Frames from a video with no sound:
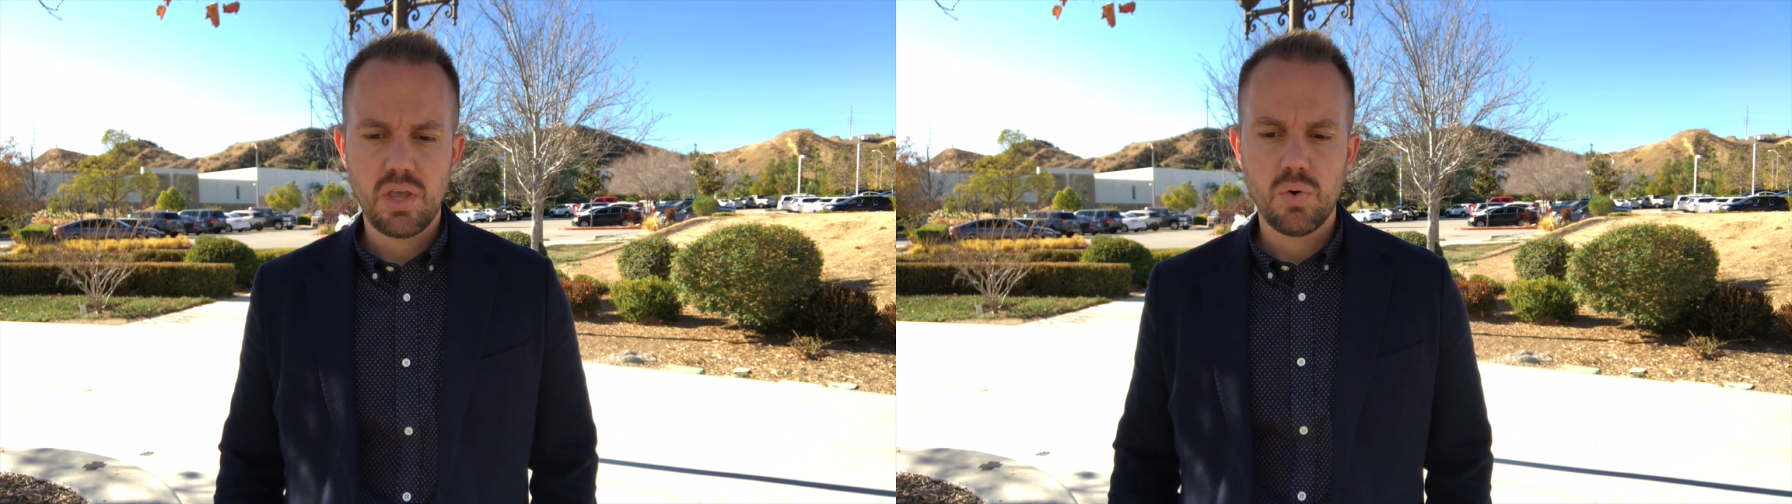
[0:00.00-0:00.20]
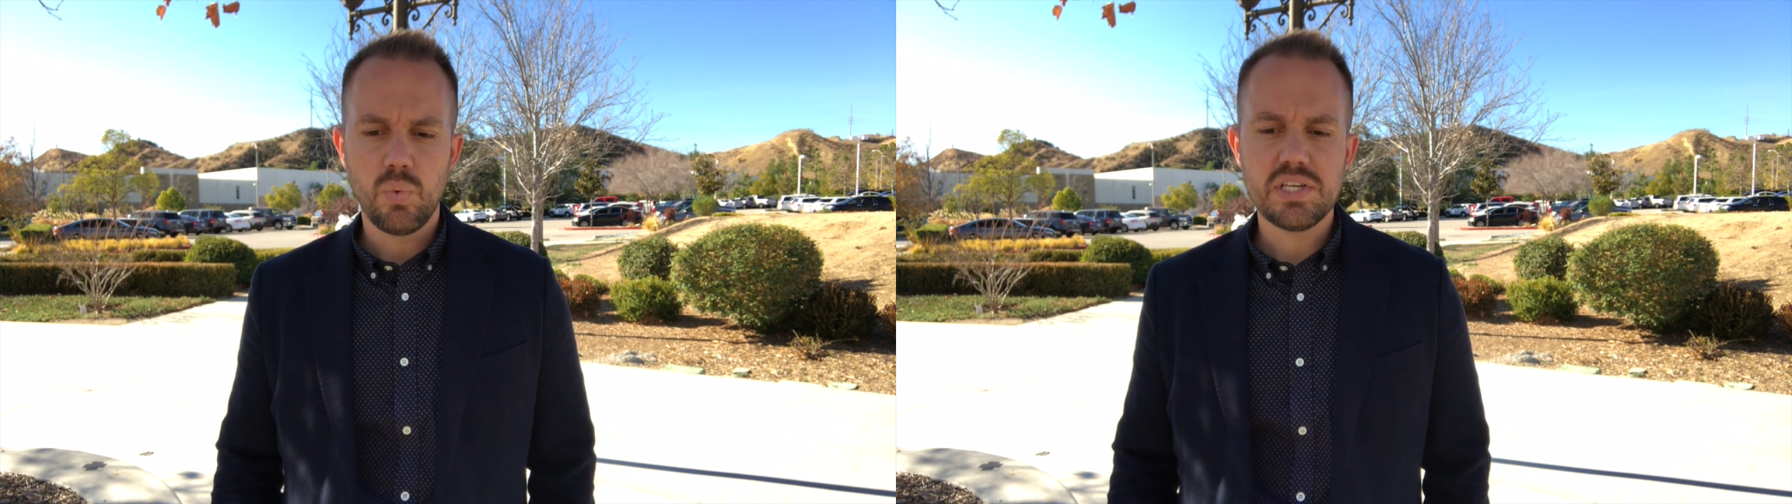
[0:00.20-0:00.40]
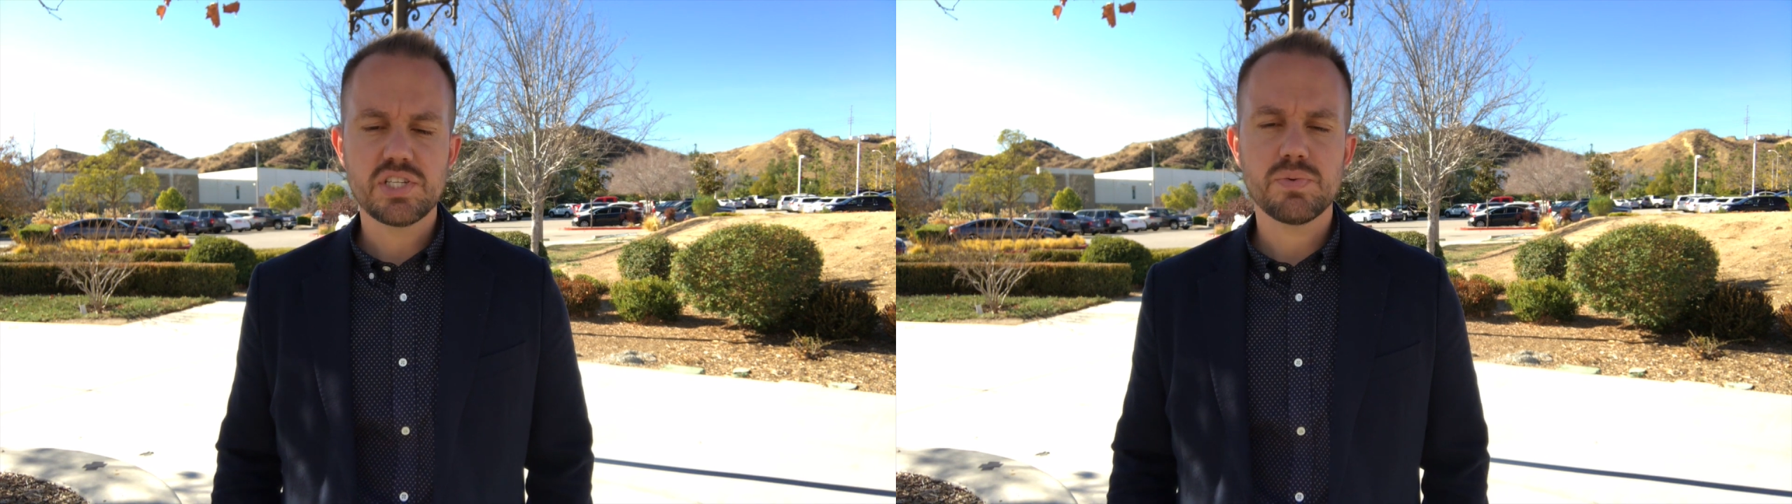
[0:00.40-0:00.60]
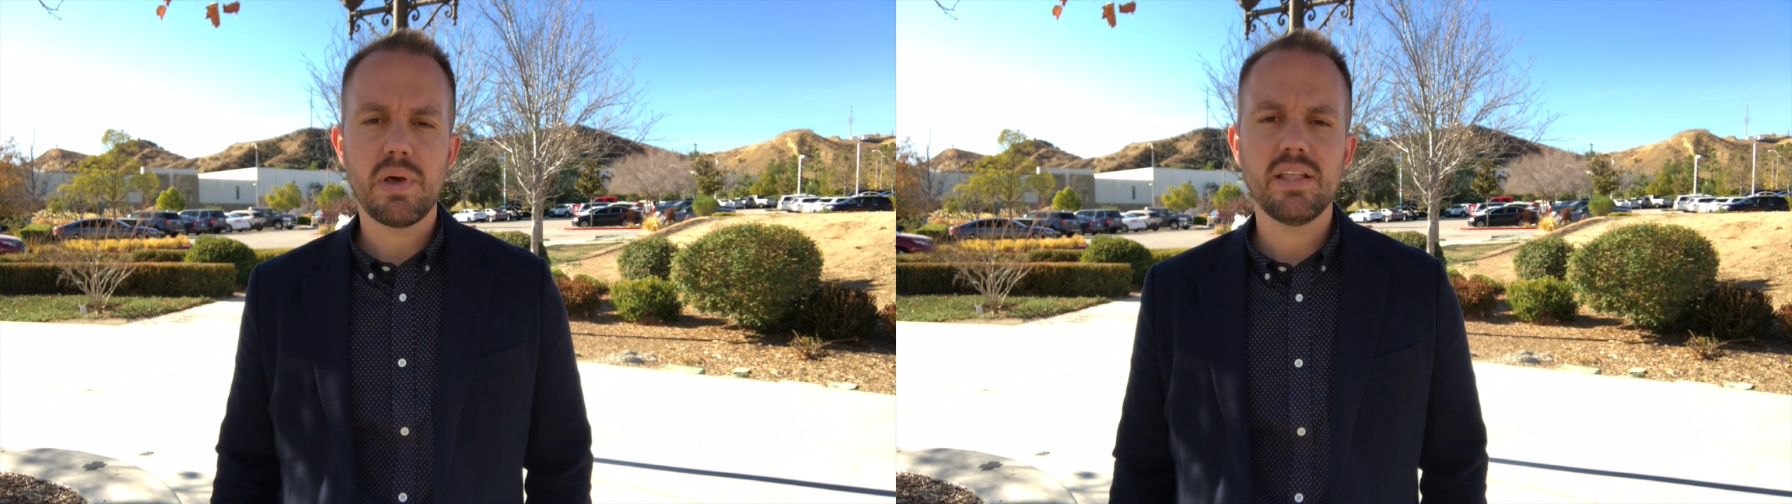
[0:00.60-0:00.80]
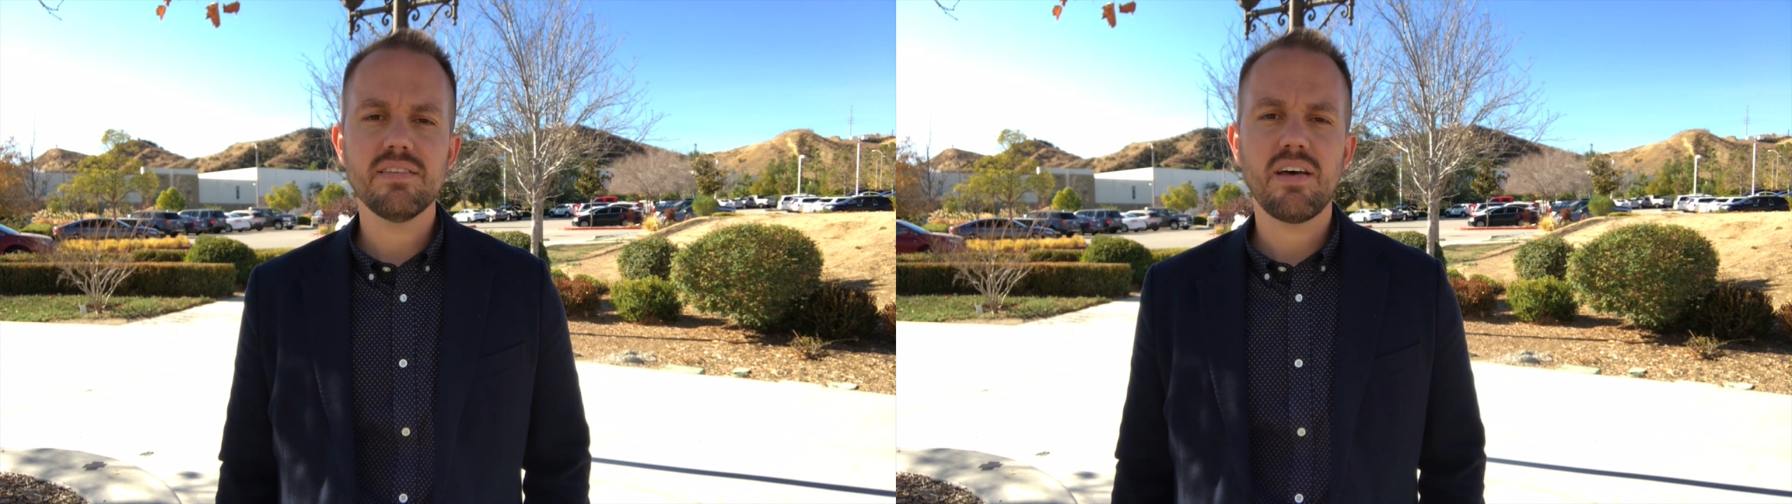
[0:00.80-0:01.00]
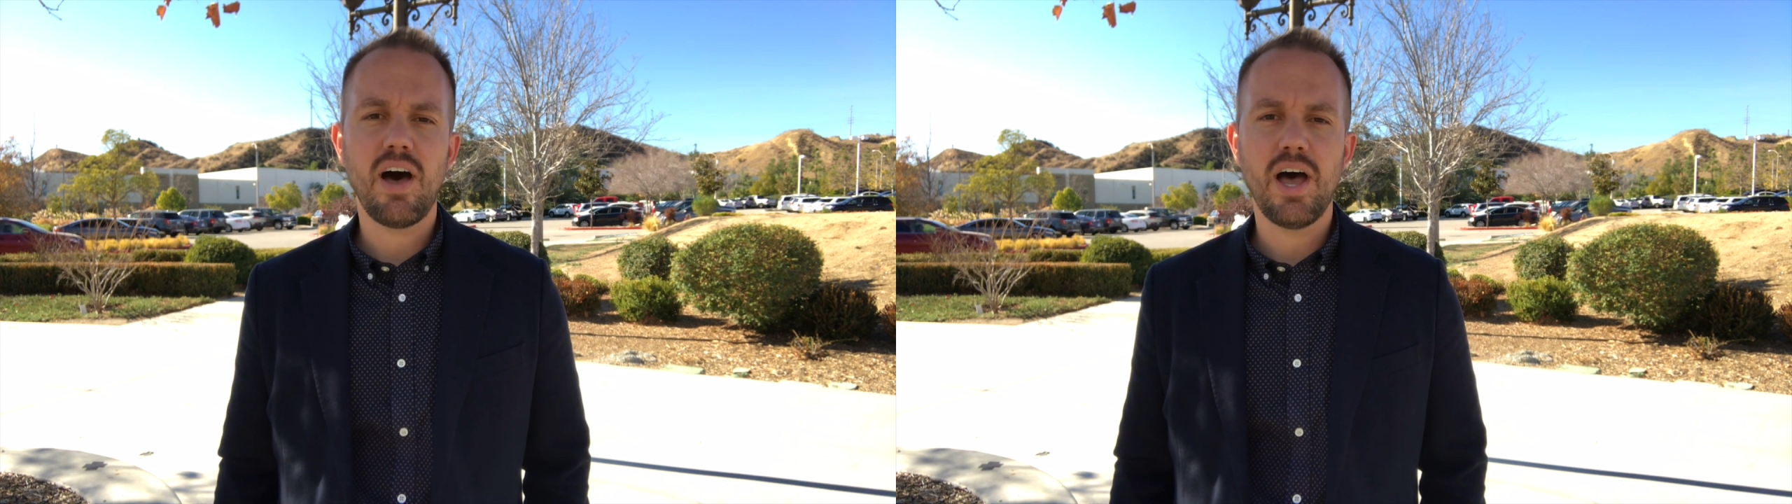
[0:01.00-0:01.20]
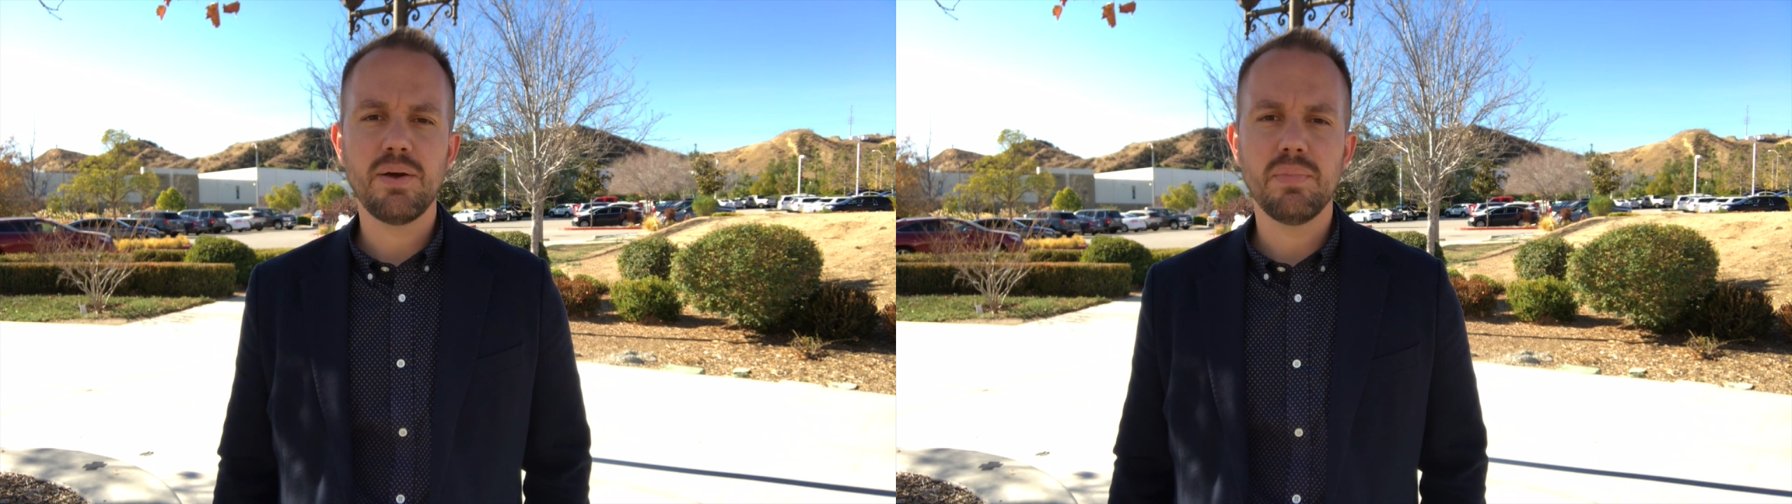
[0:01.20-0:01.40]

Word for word: we spend time